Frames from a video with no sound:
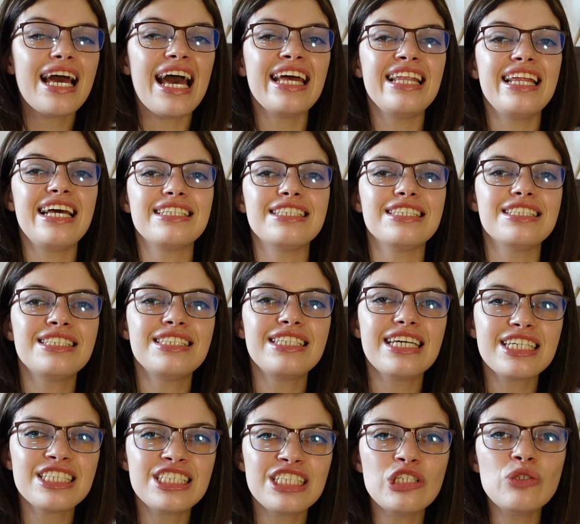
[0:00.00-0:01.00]
And there's a
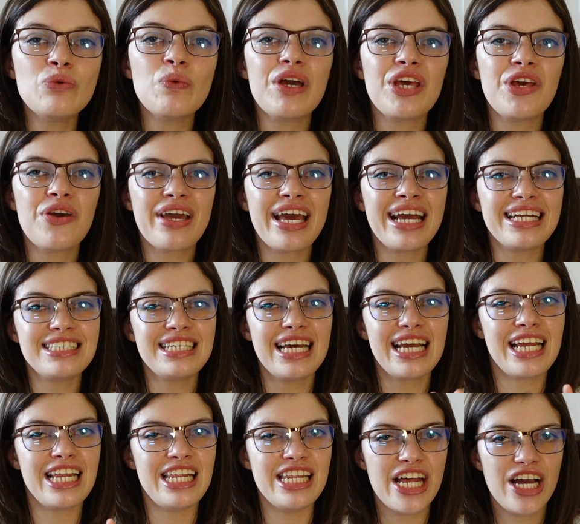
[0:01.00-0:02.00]
section where you can
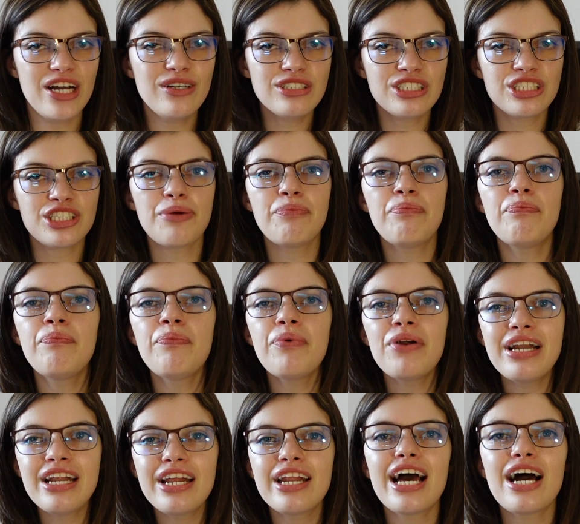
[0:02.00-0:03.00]
take notes, so
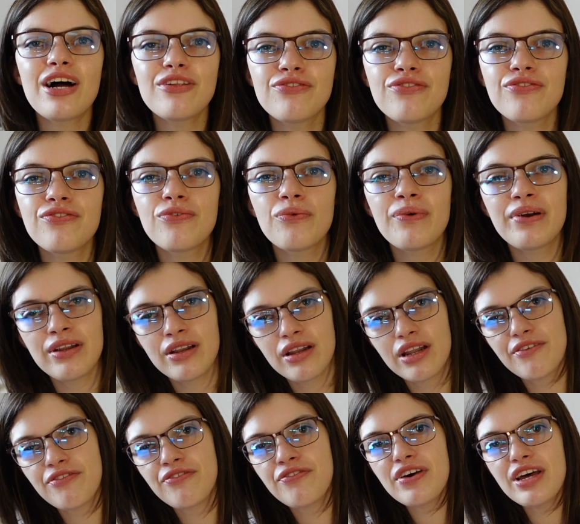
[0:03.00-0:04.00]
print it out when
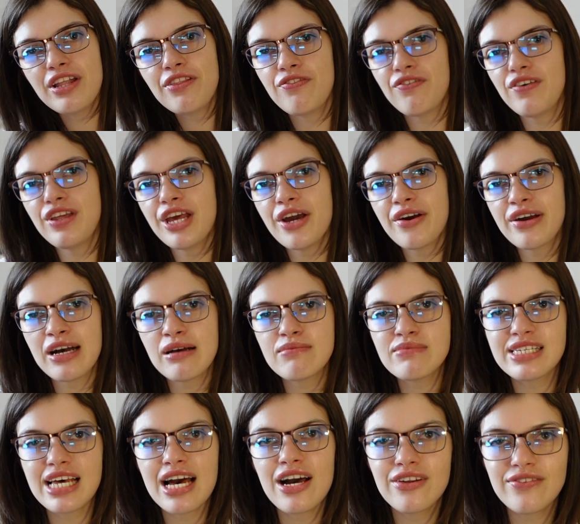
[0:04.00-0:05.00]
the fifth video
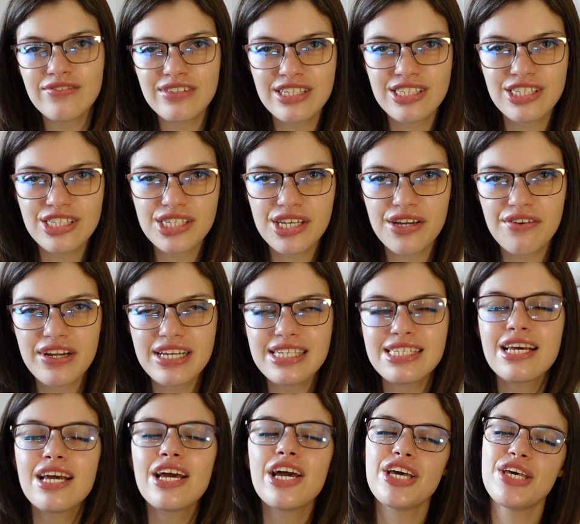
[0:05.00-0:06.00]
comes out of this series.
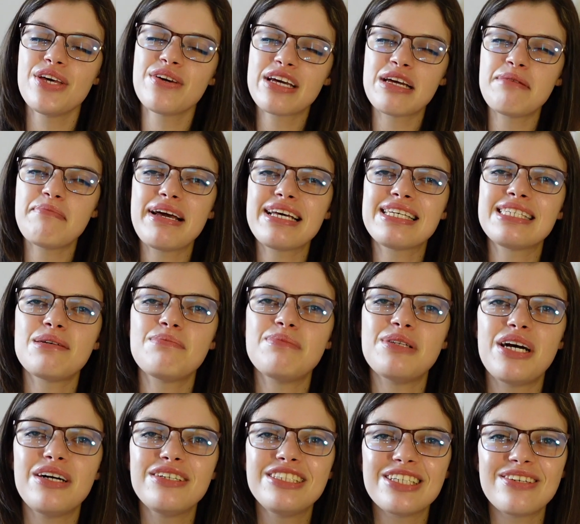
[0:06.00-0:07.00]
You can make some
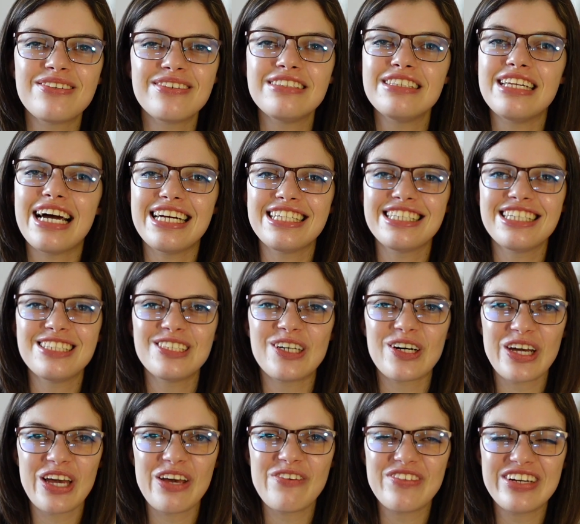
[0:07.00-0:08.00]
notes on that
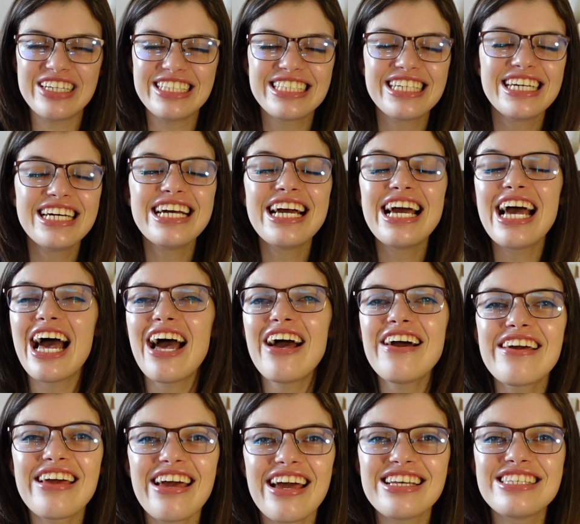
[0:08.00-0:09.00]
document.
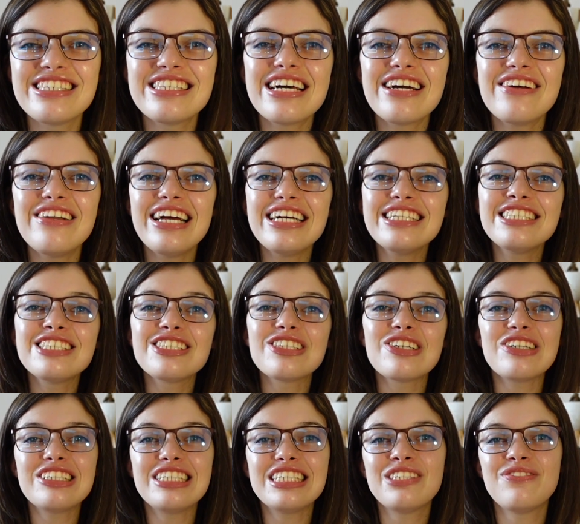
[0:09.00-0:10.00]
Okay, so let's
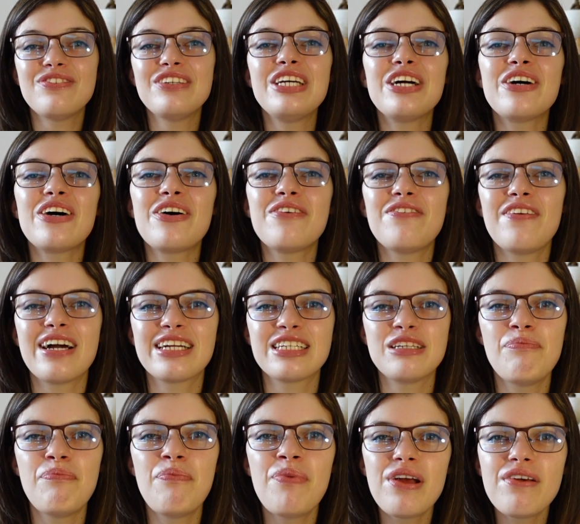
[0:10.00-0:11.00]
start this video off like
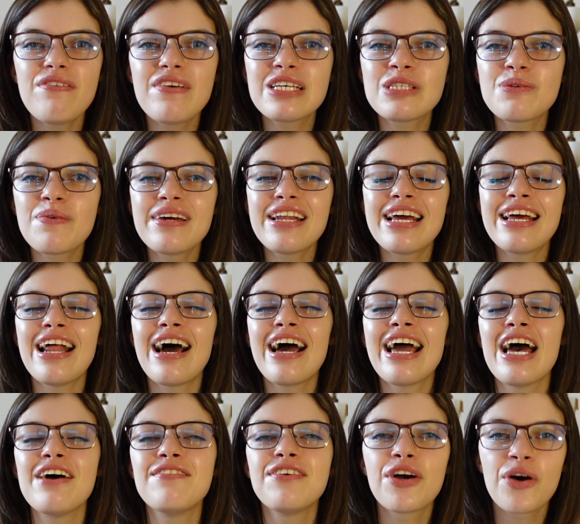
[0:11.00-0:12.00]
the previous one and I
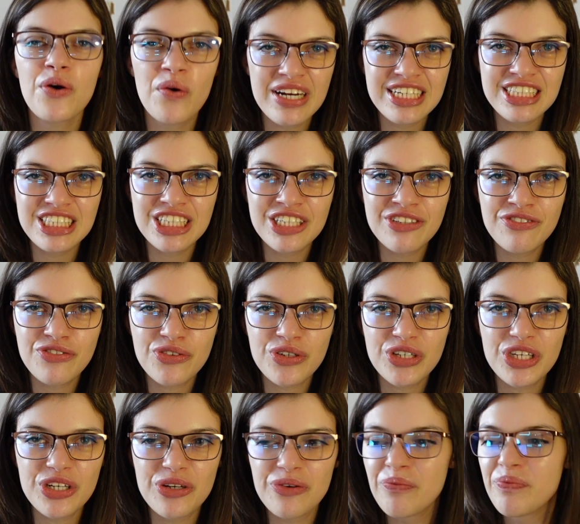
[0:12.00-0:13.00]
have a question for
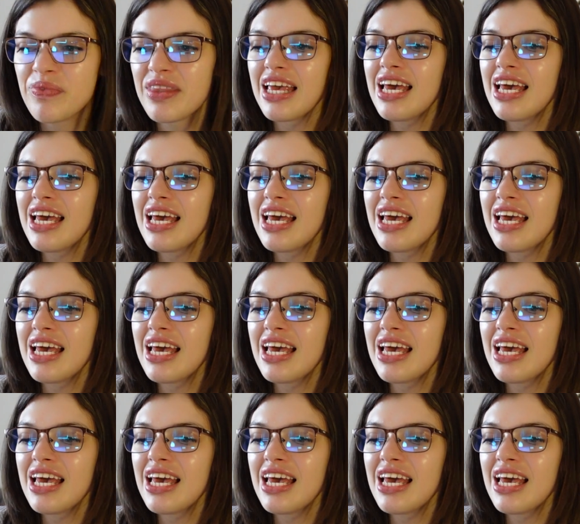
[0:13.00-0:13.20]
you.